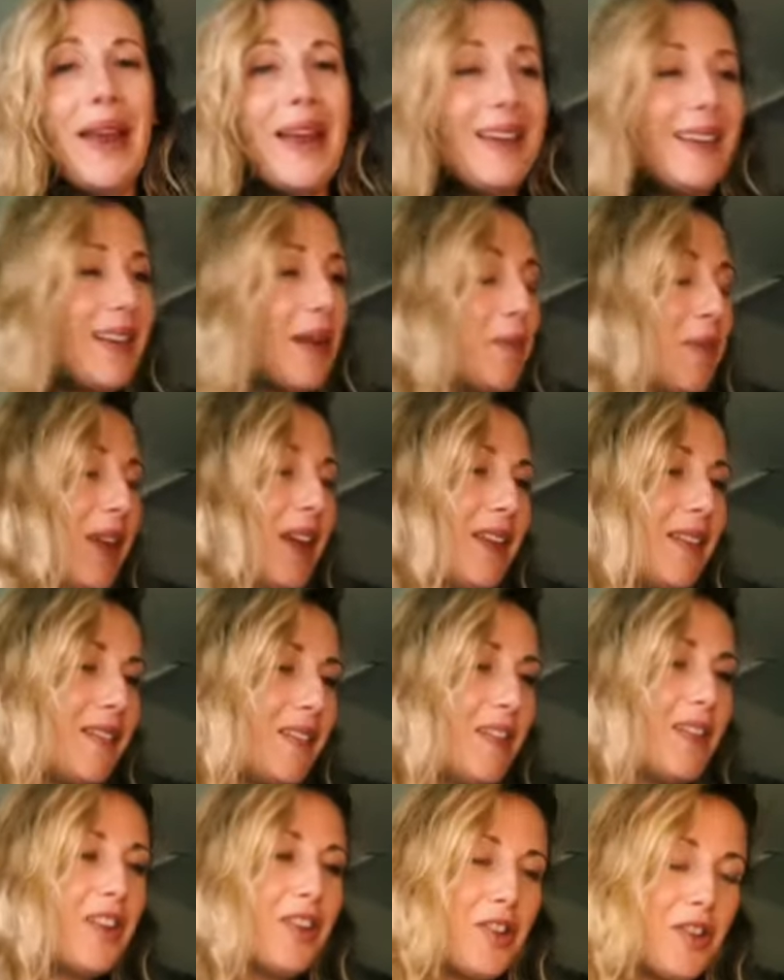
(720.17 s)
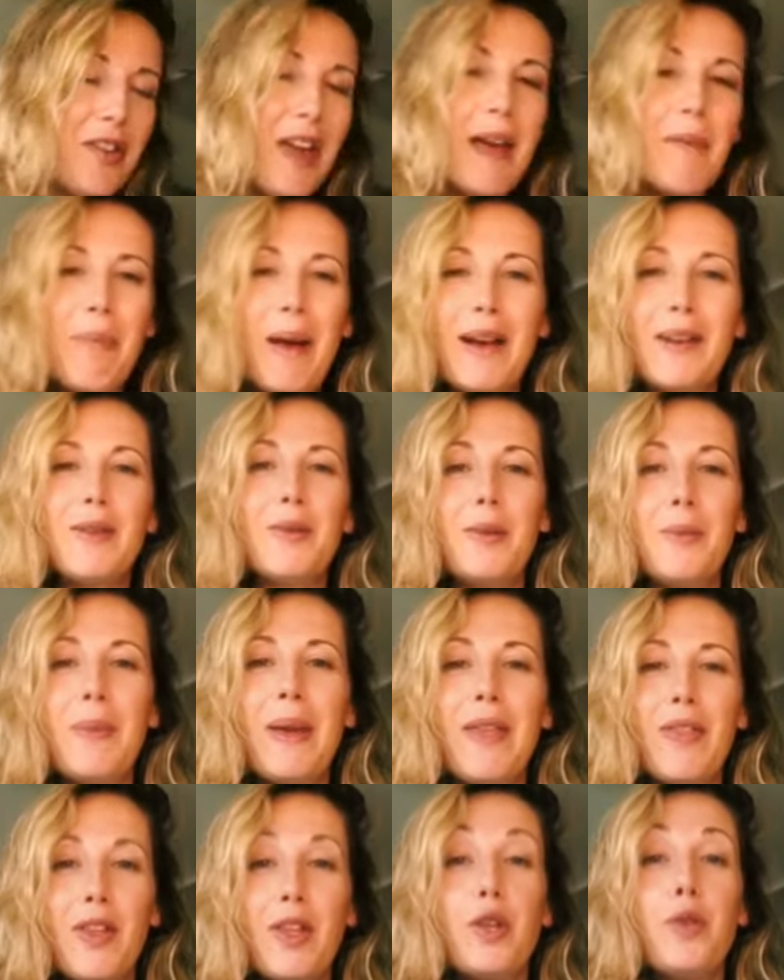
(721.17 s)
something and you get back to a
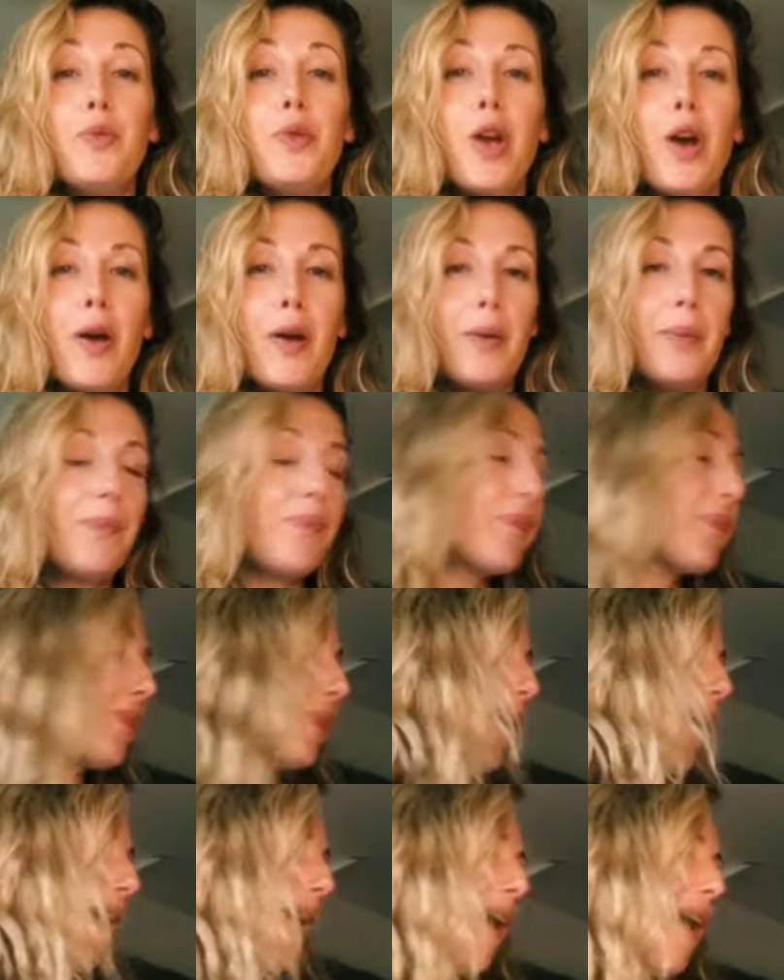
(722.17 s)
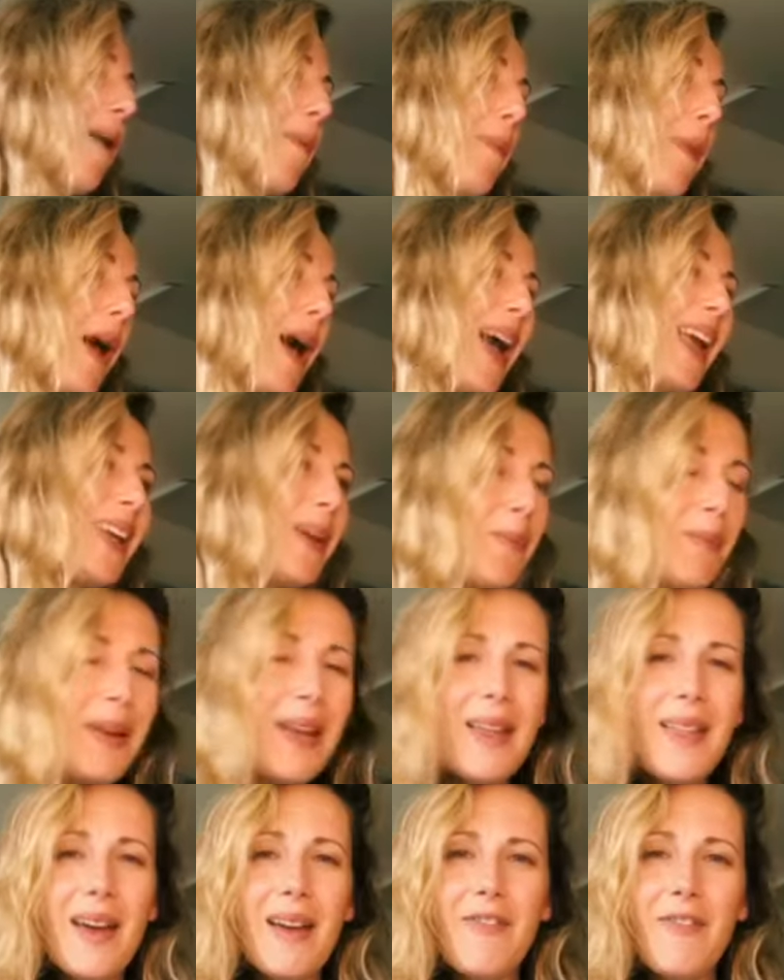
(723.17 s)
bit that you know. I can
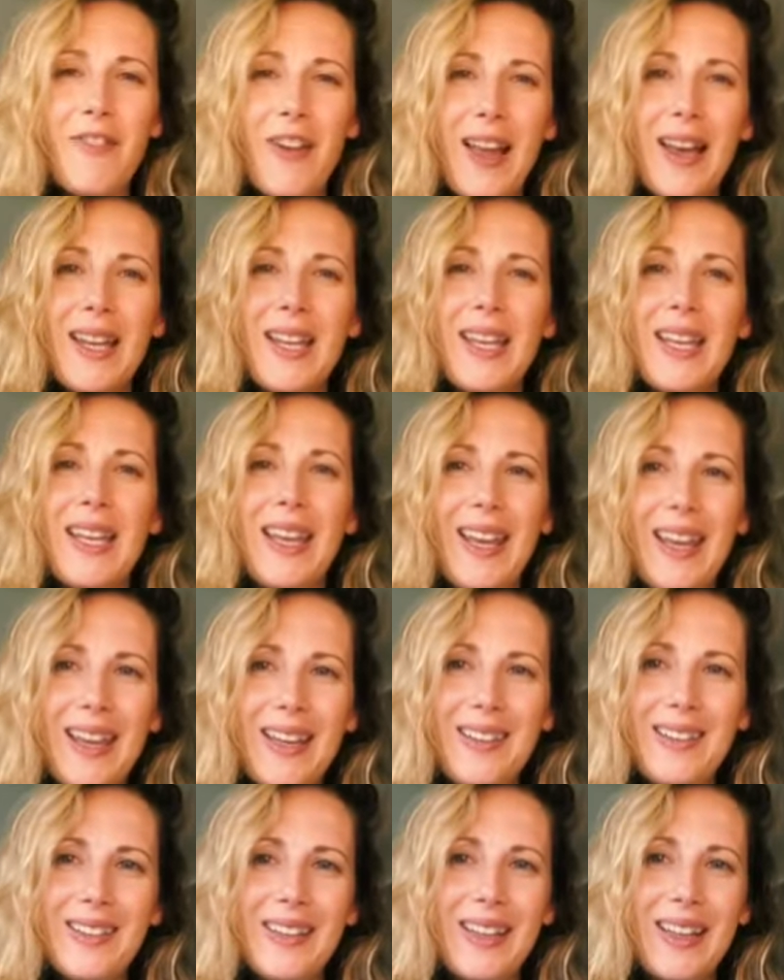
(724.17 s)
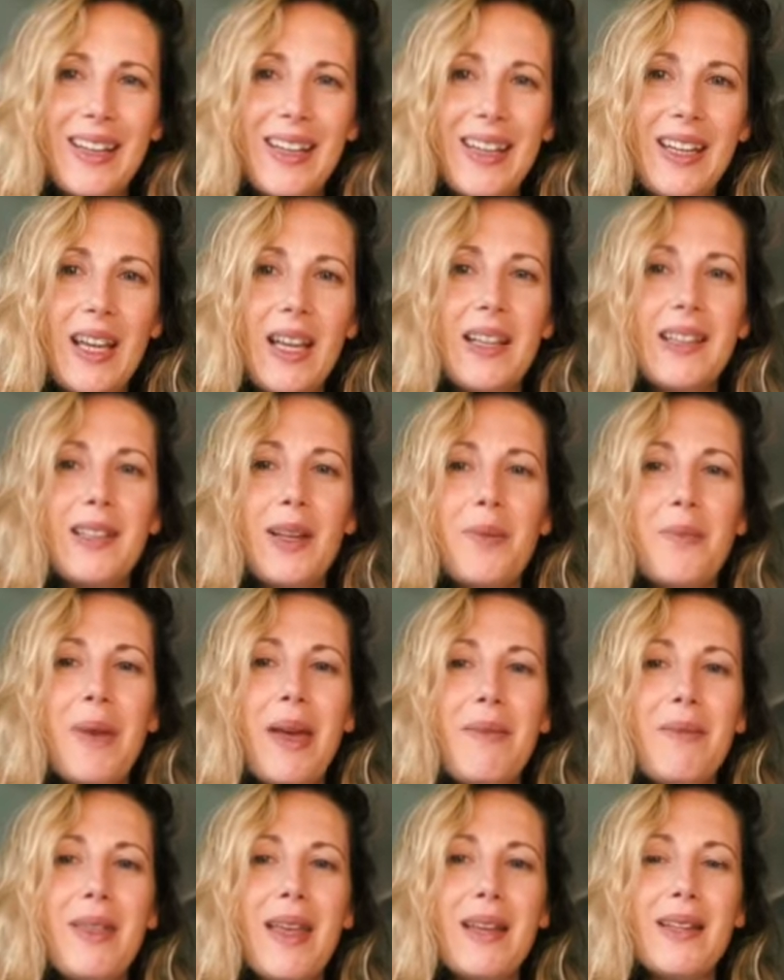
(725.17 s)
play that fairly easily, so
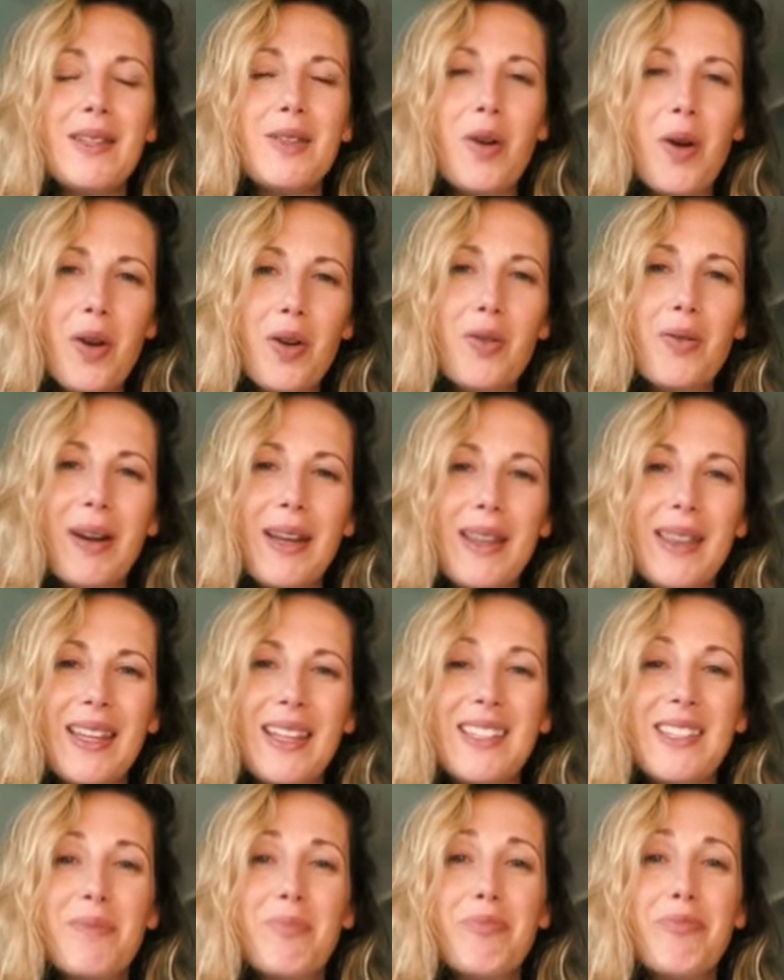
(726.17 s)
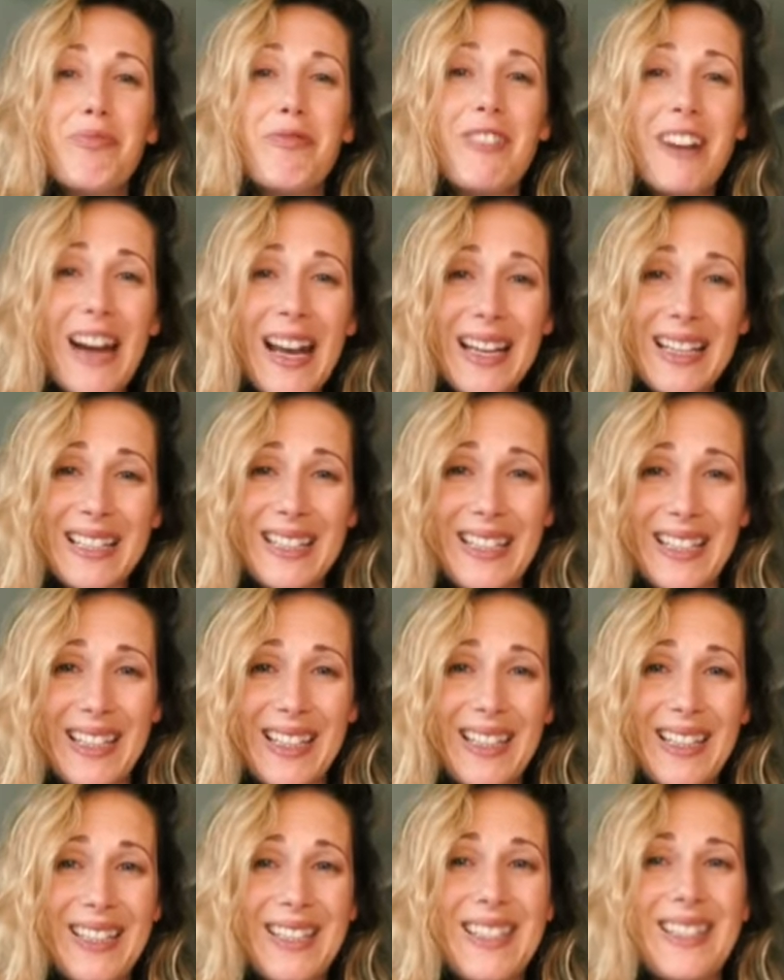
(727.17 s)
maybe that's not a great thing to
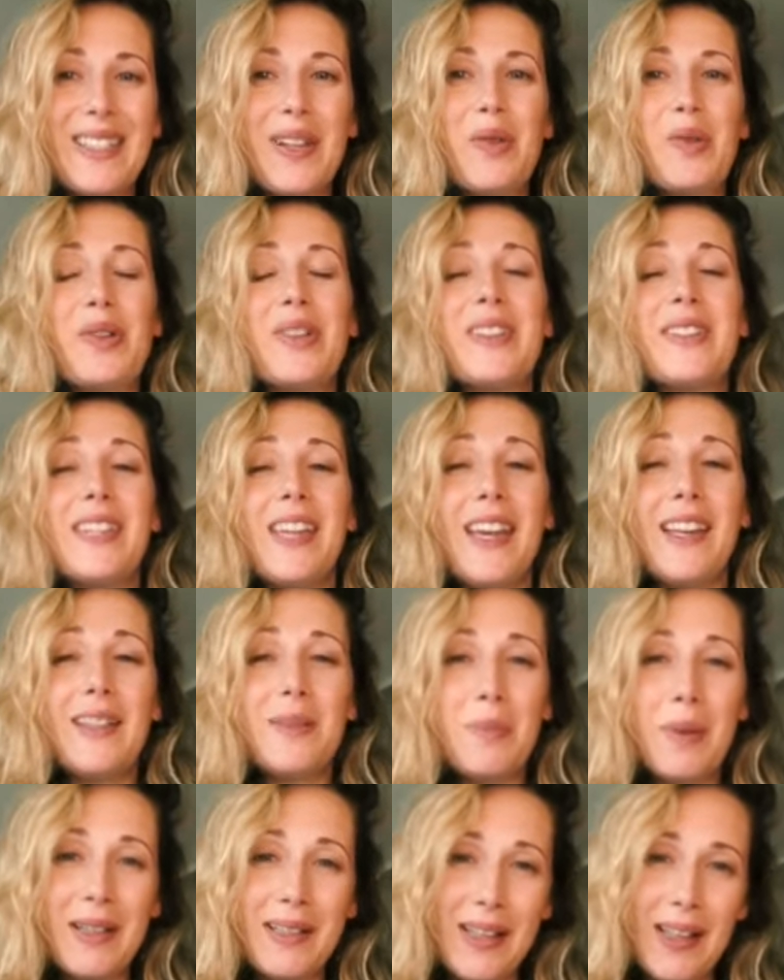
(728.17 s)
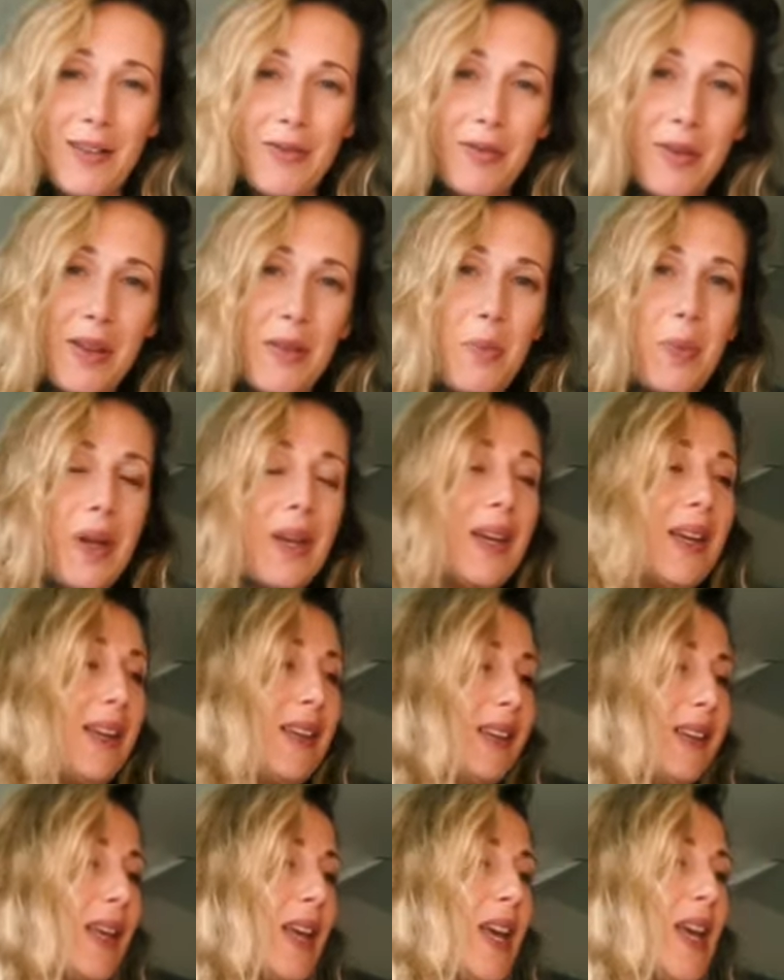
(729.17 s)
practice or to test myself with,
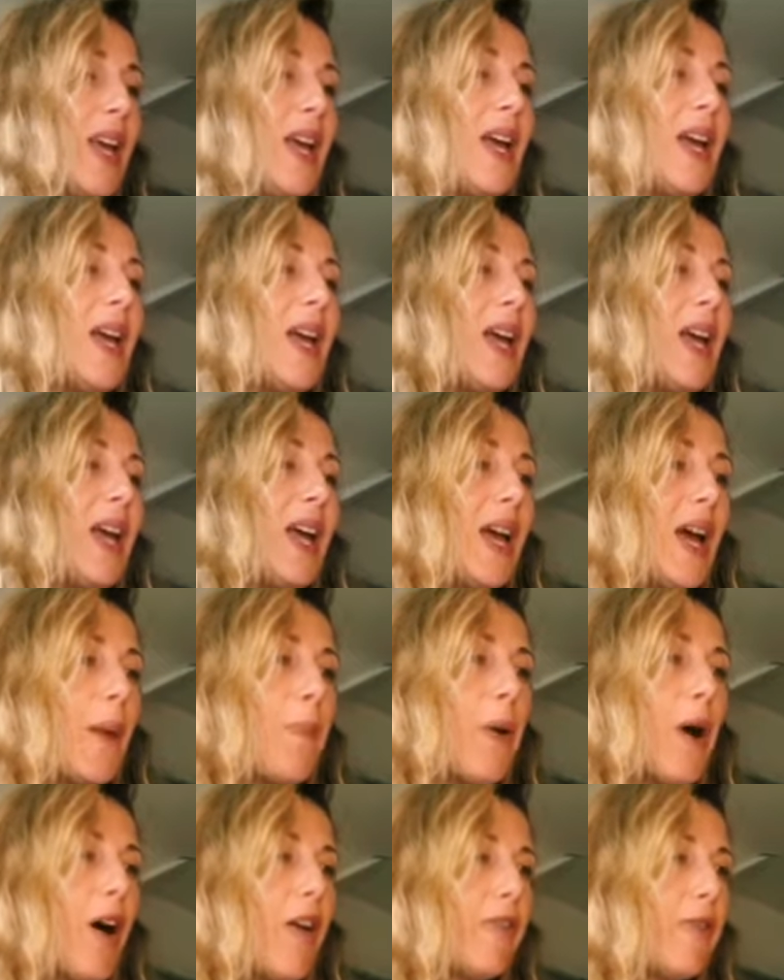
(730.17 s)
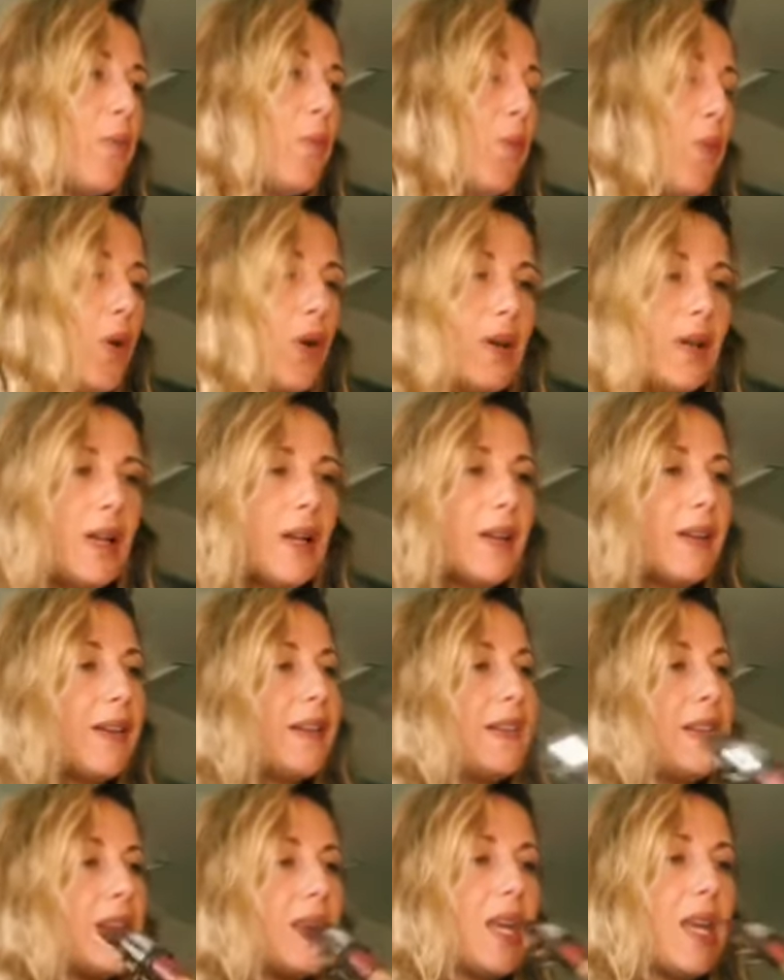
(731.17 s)
because apart from one little
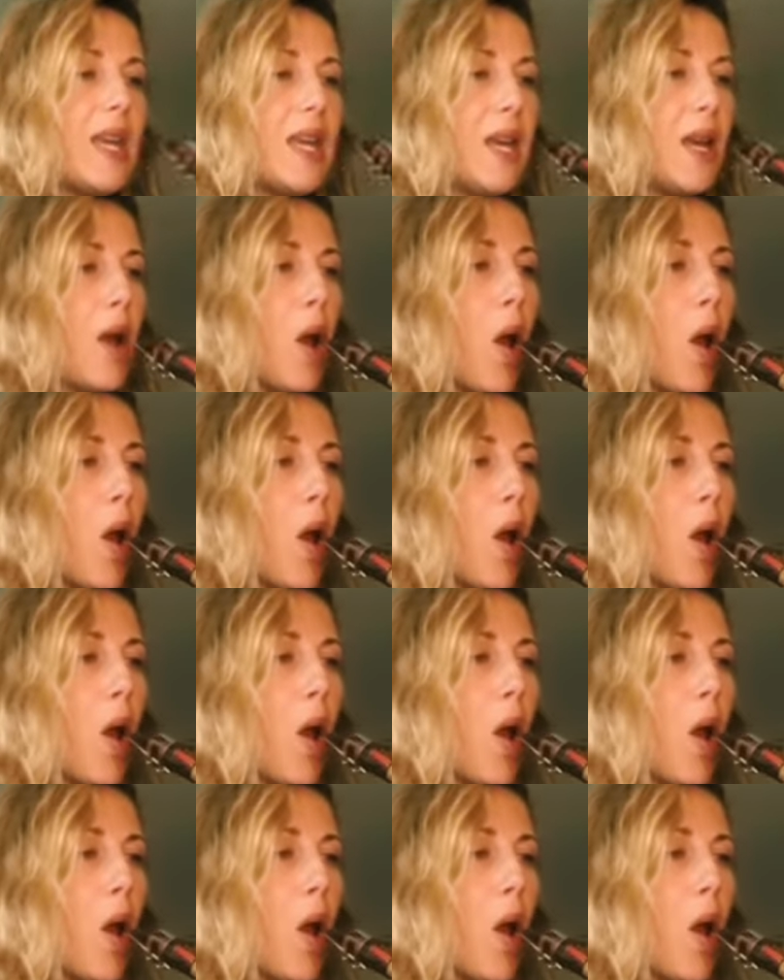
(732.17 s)
sticky